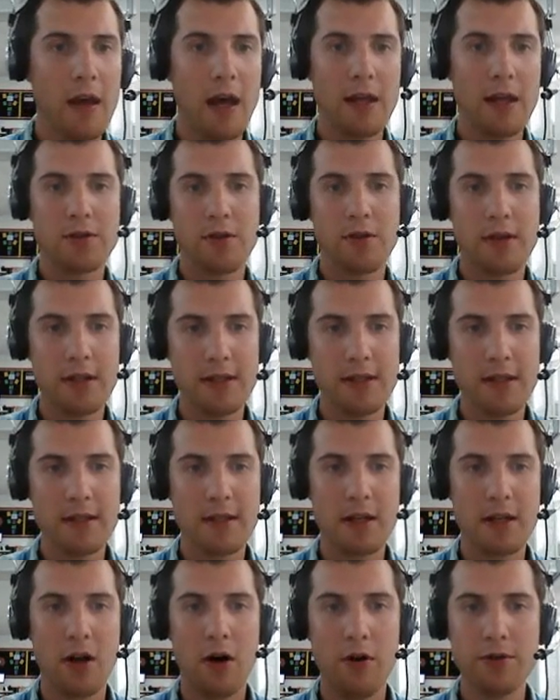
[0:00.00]
And so this is
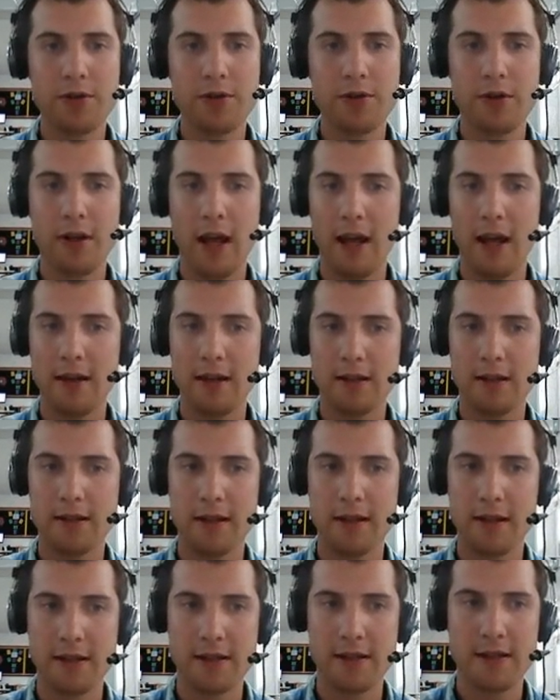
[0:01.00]
an alternate ending to
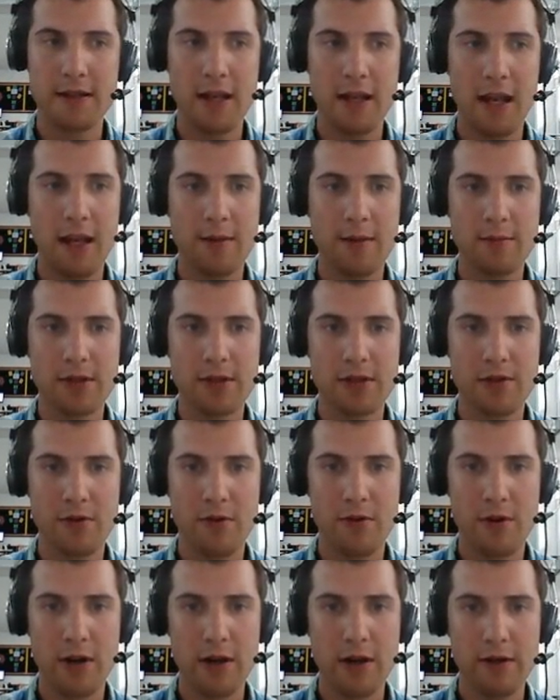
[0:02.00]
the same
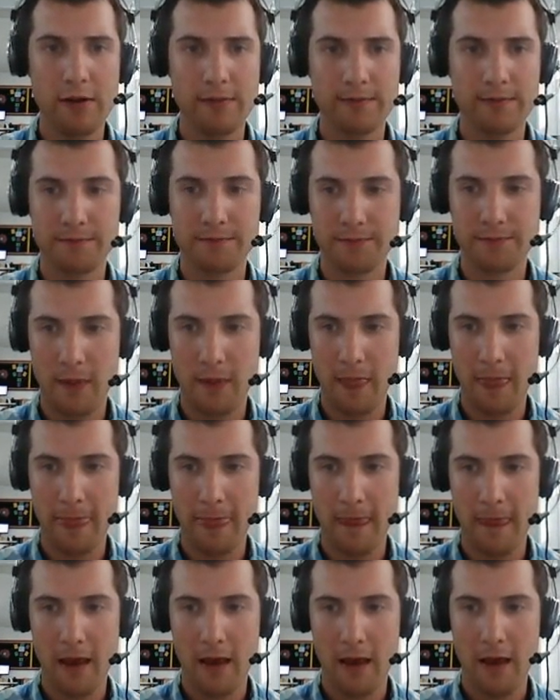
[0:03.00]
story
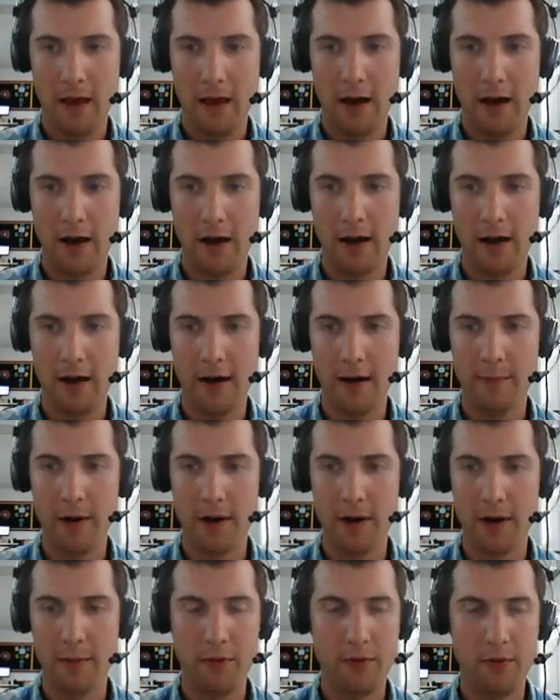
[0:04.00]

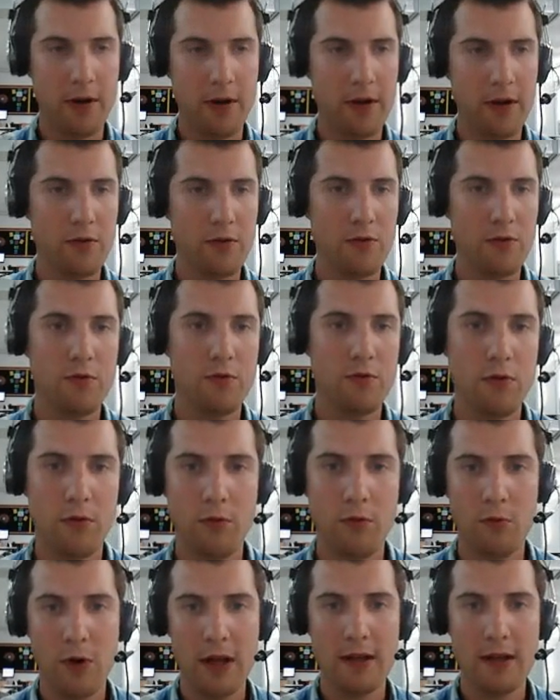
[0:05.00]
about a boy who
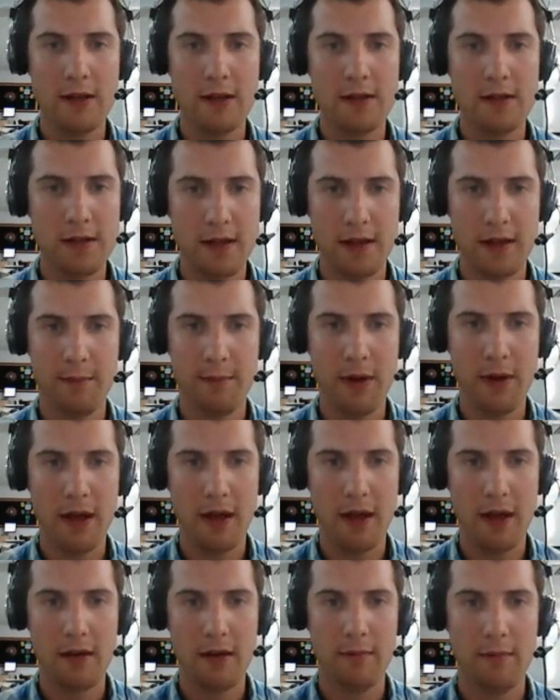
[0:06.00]
wins the
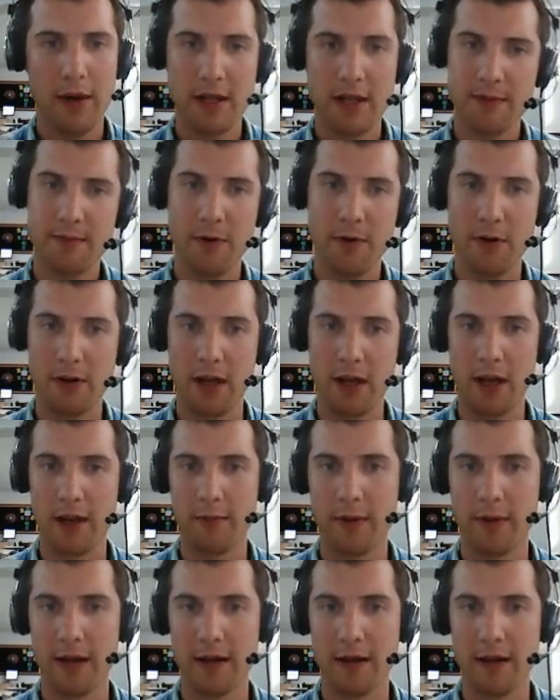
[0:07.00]
big baseball
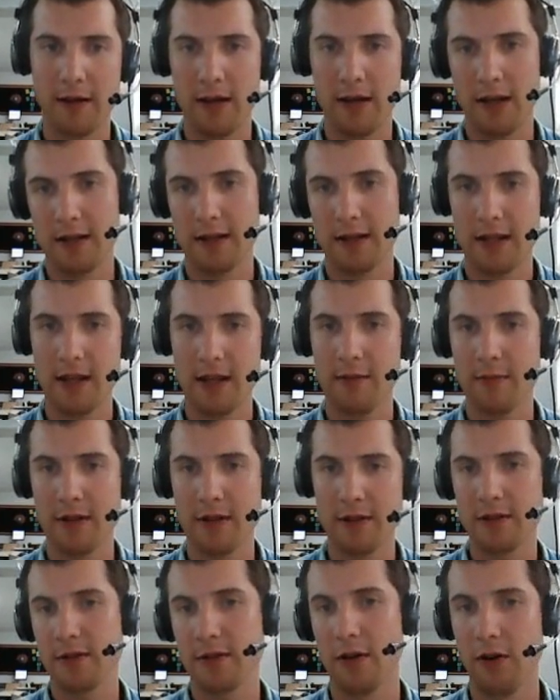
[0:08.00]
game, and his team
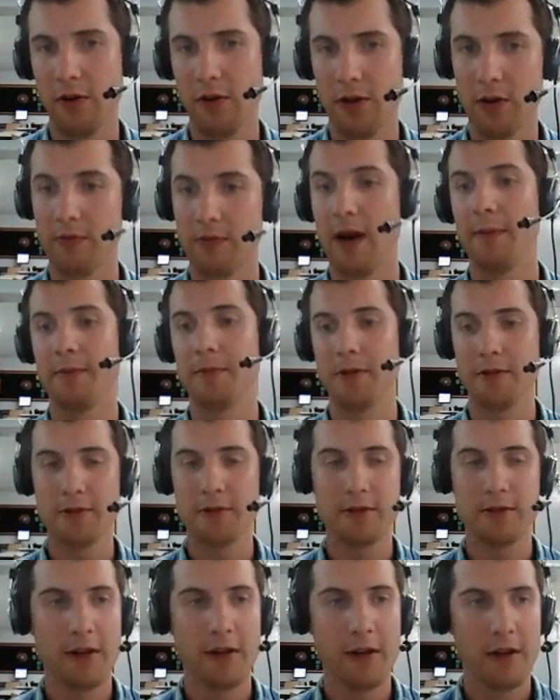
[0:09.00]
is called the
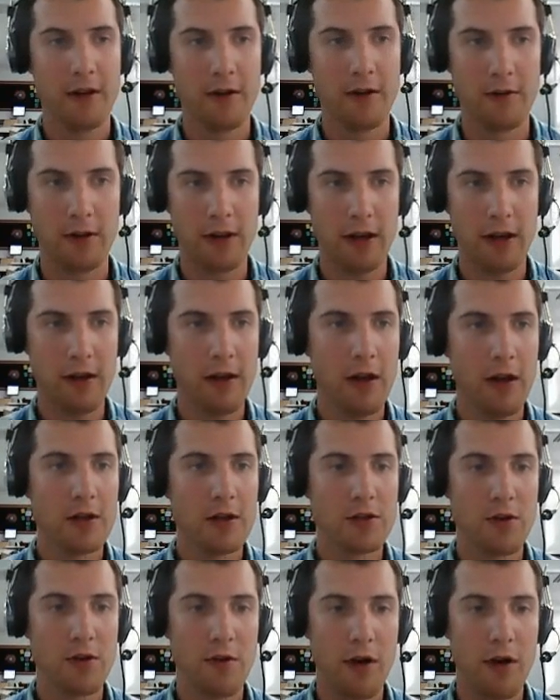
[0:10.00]
Raptors. Okay,
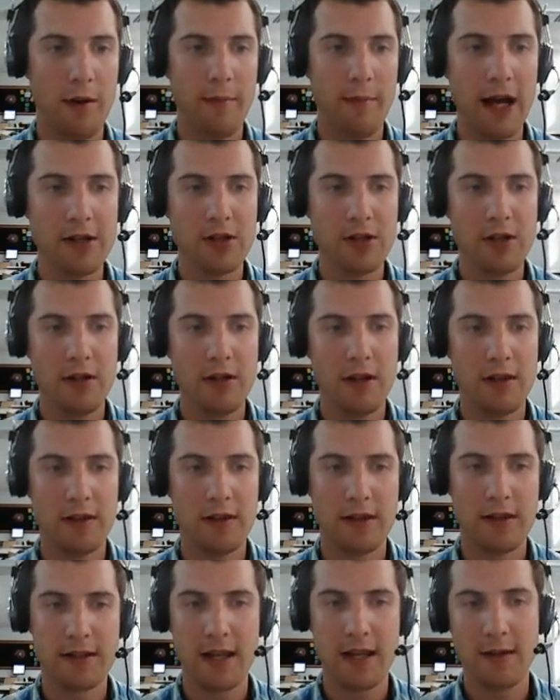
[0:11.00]
so imagine
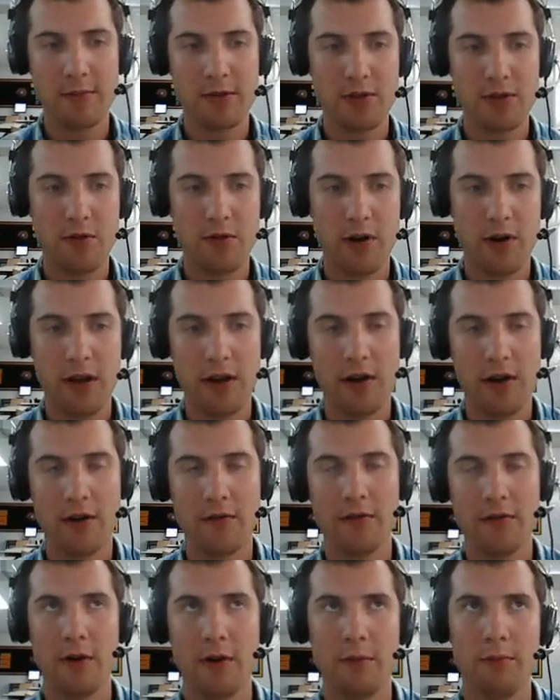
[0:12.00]
the same story
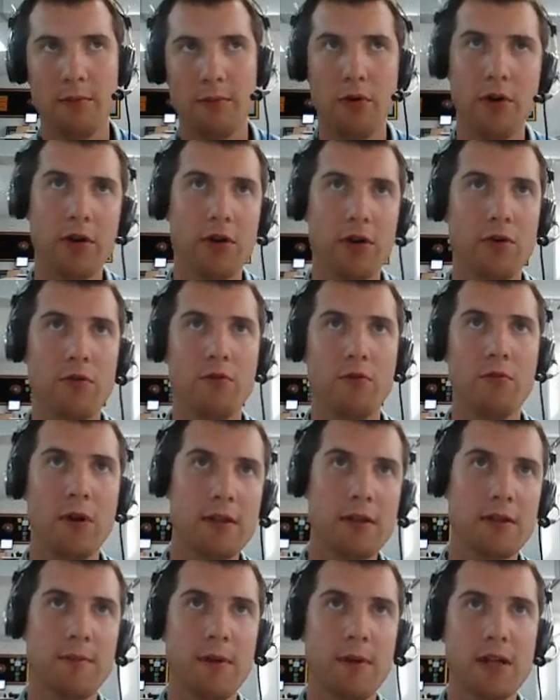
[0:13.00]
of a boy who
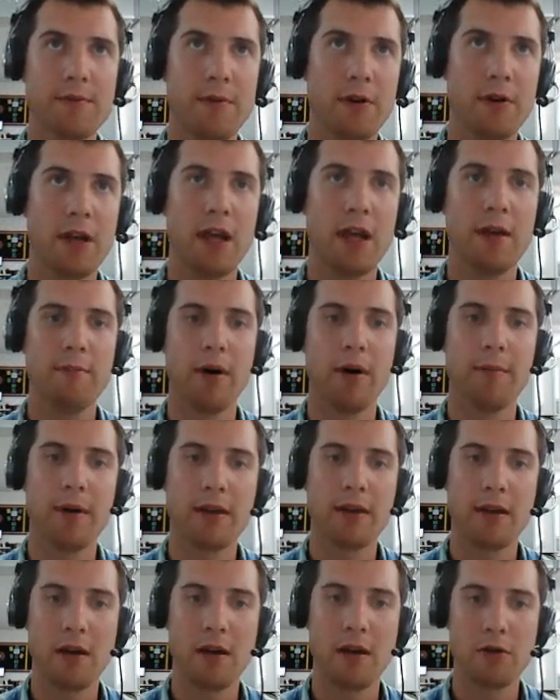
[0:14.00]
wins a baseball game by
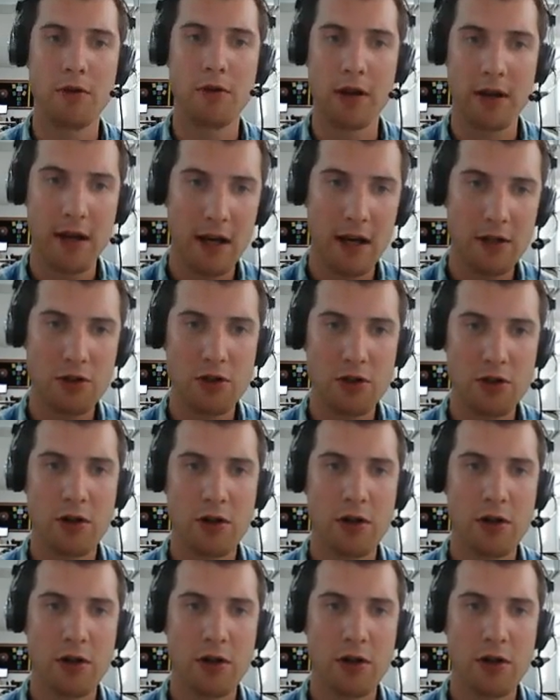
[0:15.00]
making a great catch,